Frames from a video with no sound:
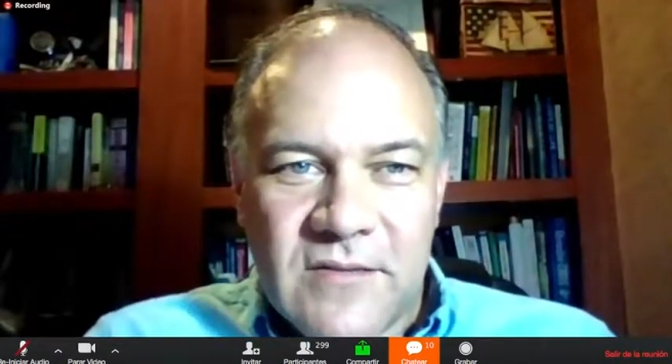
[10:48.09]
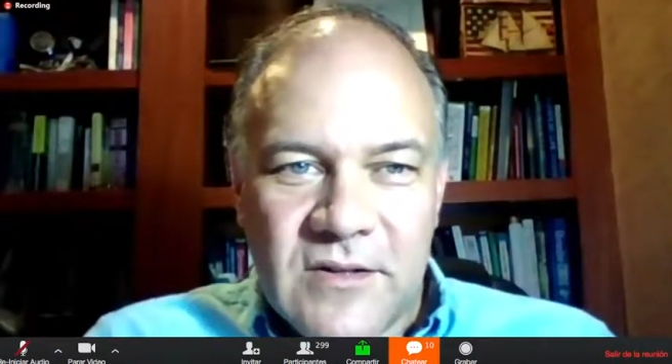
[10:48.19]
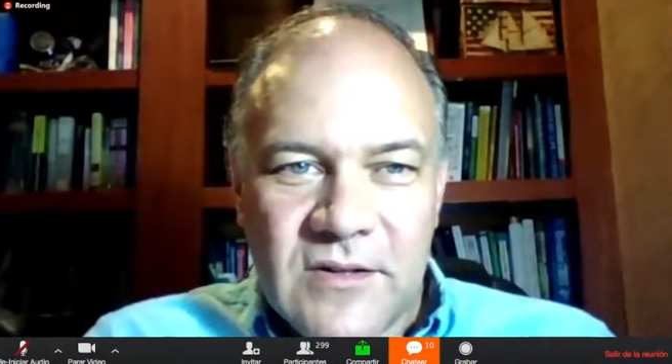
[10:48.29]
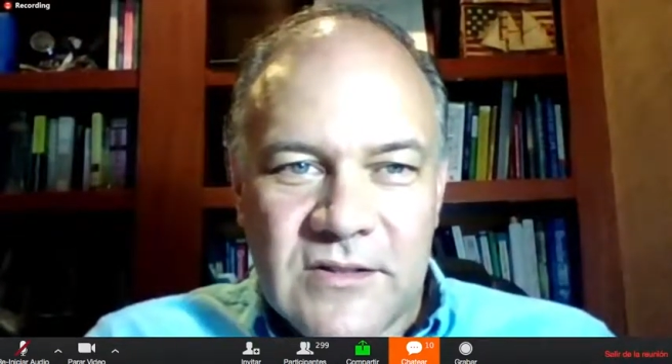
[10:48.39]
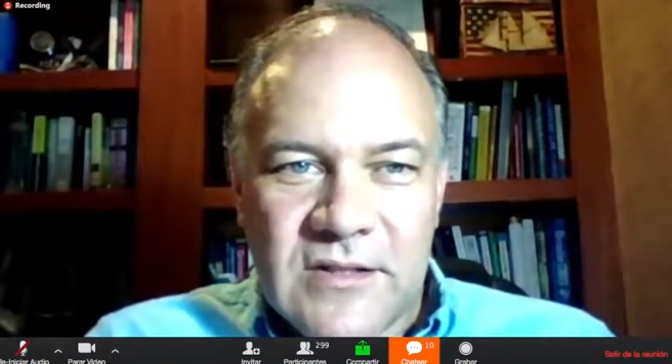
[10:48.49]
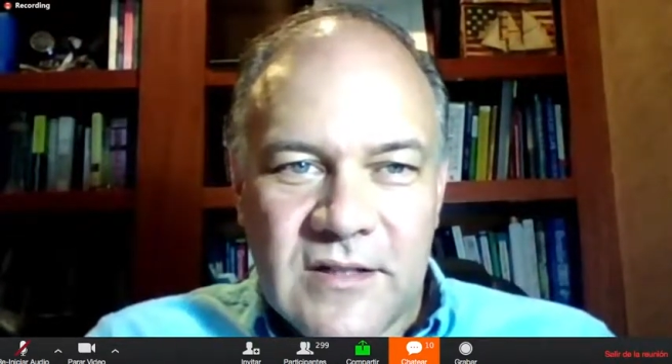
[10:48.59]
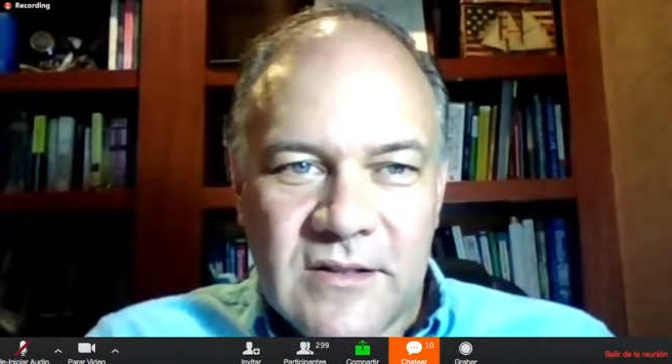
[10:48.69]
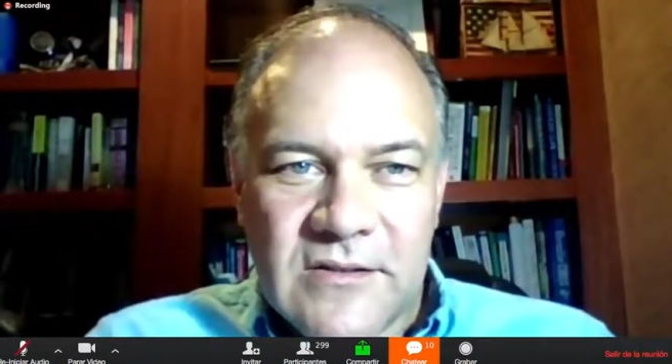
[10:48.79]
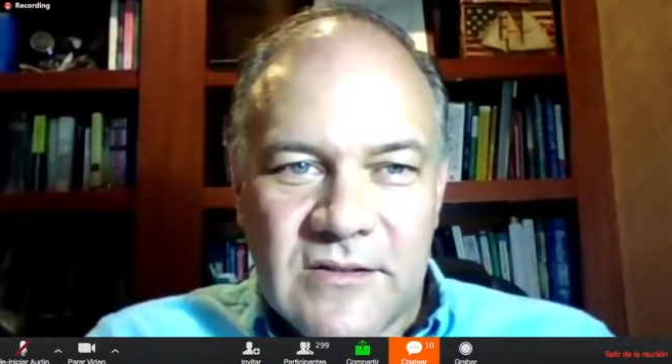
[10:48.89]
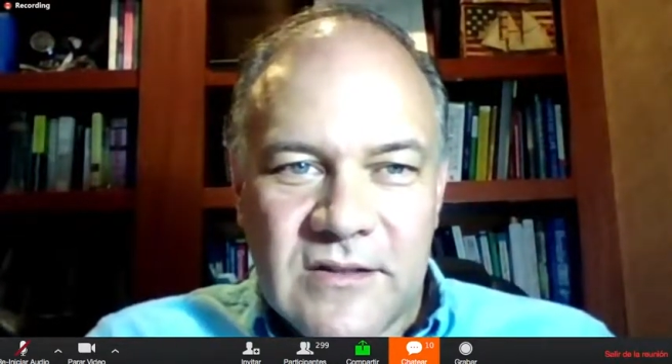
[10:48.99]
inside of our
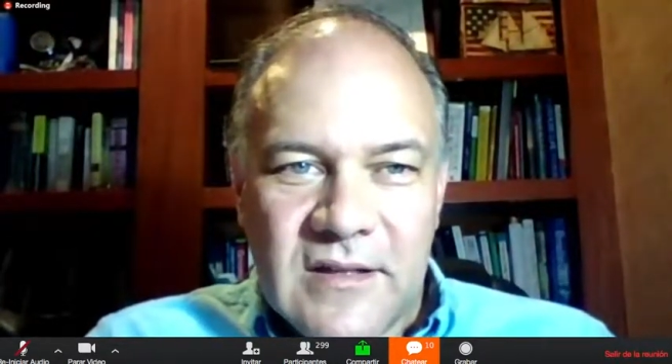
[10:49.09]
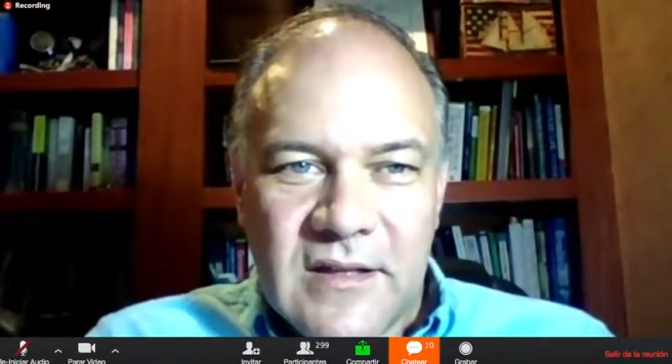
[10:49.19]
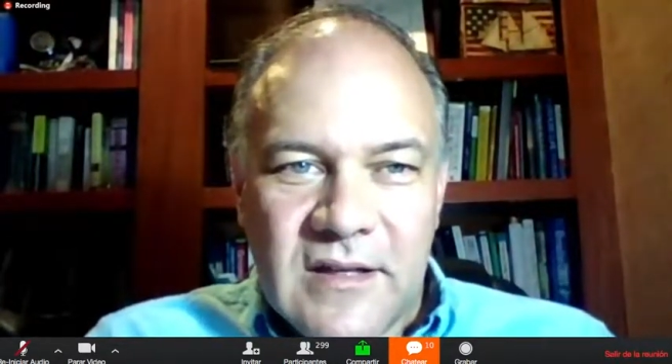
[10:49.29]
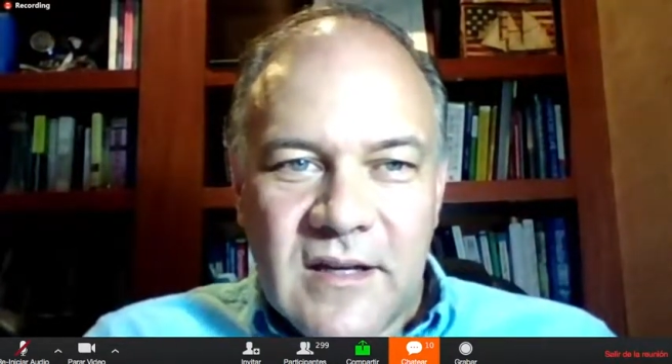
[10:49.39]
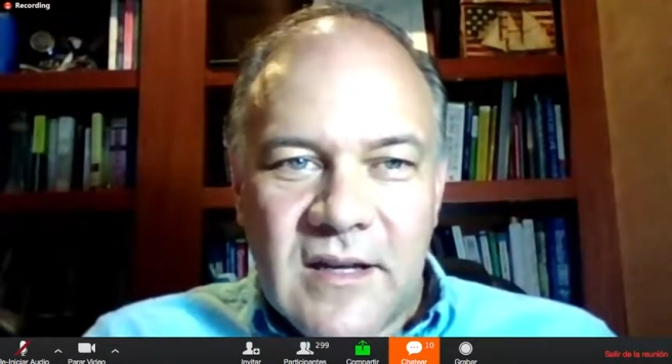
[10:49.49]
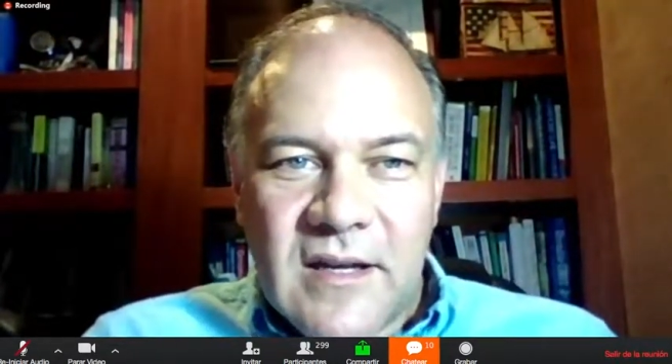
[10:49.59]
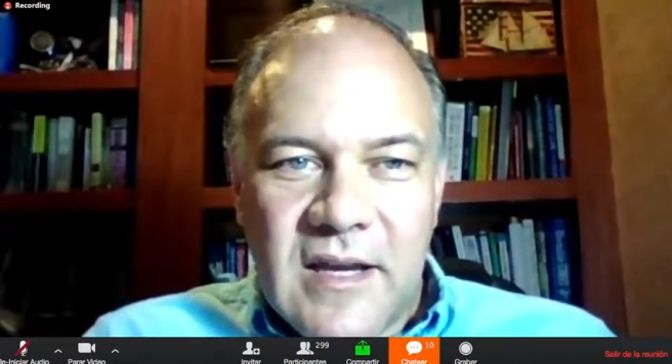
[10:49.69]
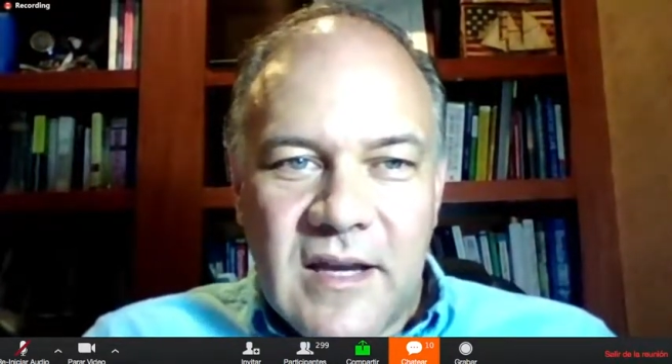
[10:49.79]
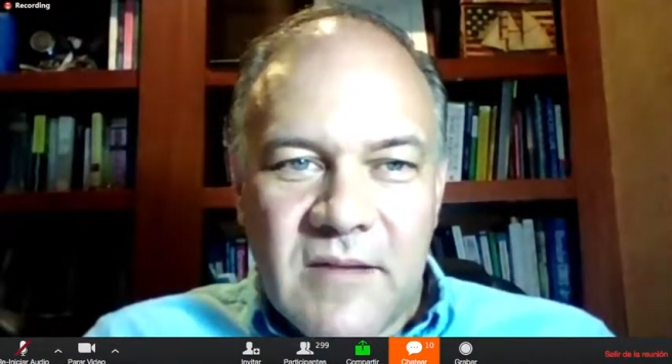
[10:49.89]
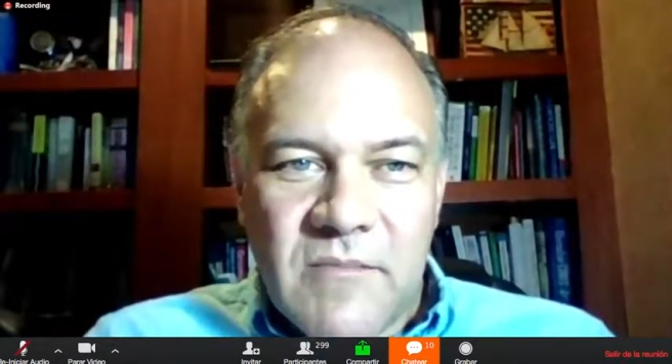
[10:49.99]
cells
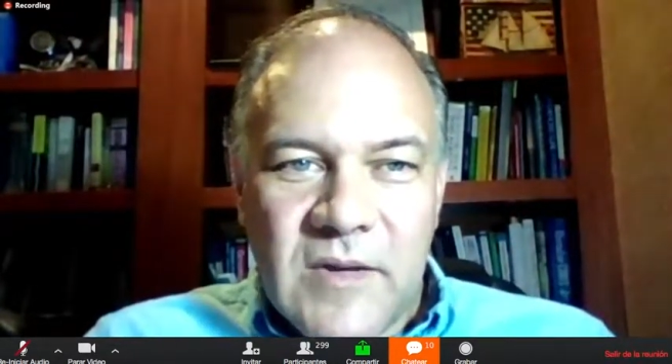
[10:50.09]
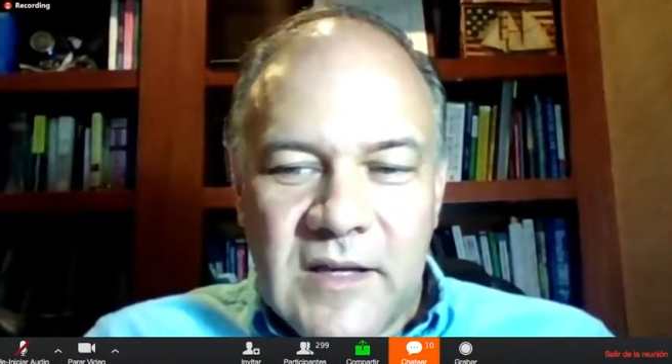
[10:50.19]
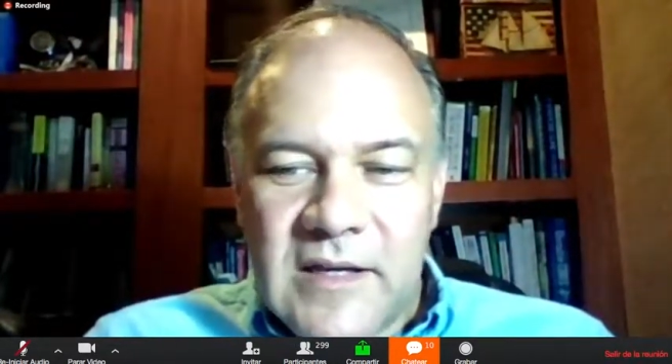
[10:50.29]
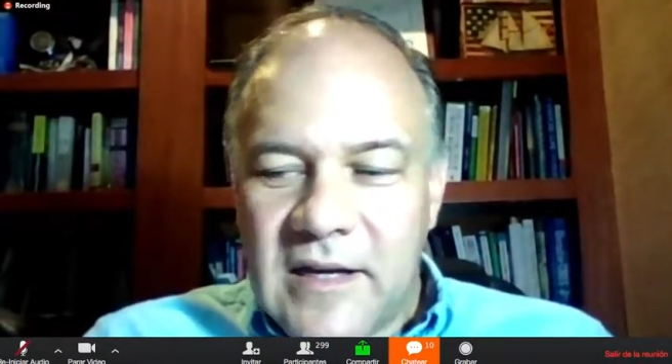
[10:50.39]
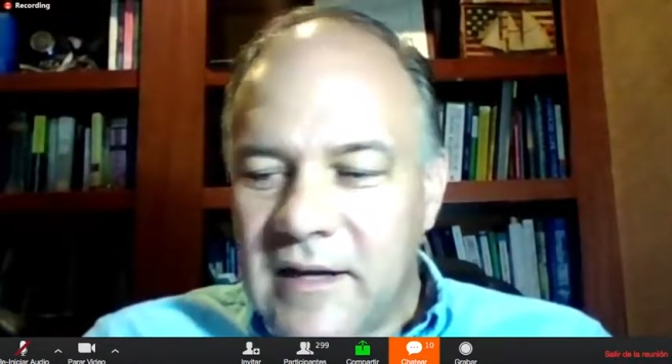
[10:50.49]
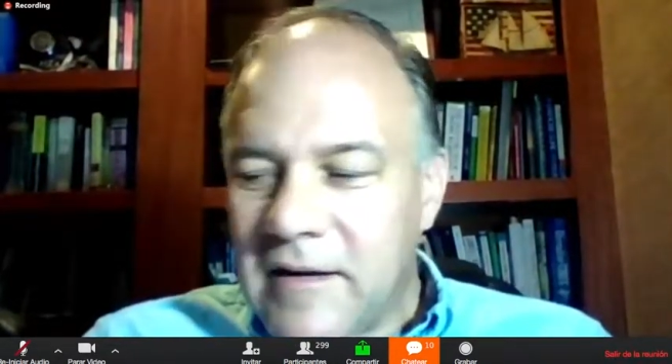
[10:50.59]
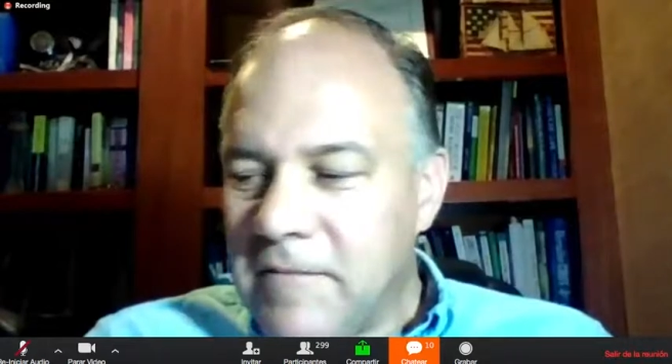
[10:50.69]
can be